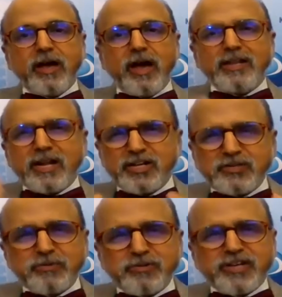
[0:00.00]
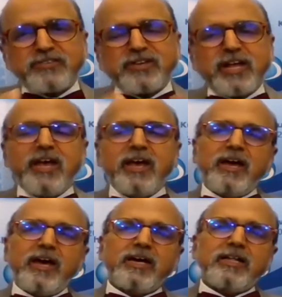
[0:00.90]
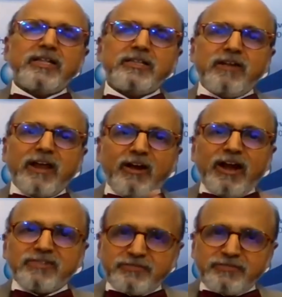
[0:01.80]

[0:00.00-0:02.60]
and that is precisely the regulators